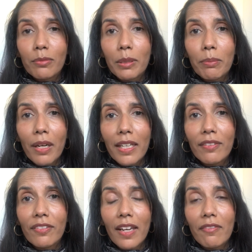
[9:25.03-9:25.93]
We pray
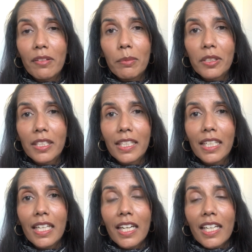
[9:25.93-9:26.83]
for everybody
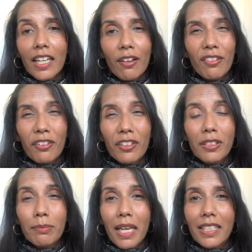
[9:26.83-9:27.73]
going through some
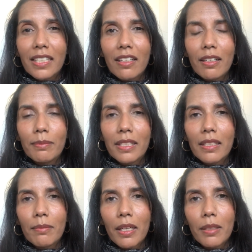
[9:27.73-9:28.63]
bad times at the
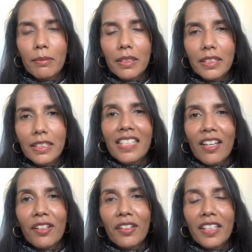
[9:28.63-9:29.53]
moment.
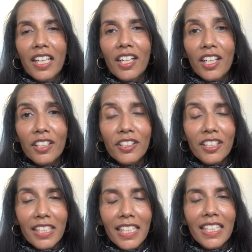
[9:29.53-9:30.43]
So the conclusion
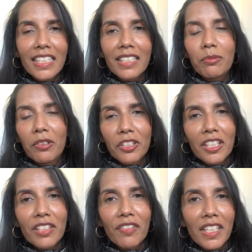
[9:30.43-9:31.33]
is, watch
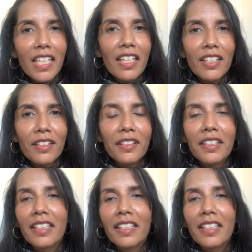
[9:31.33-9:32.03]
this video,